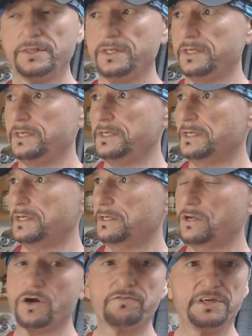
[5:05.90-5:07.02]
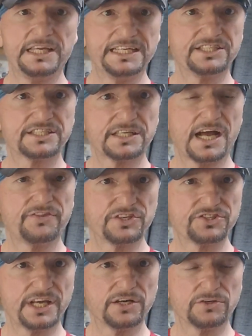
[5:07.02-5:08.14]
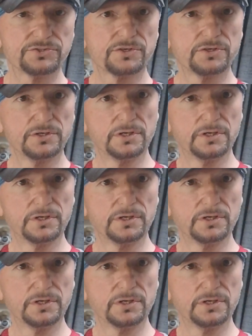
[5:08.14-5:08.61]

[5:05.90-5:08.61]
the larvae inside the cells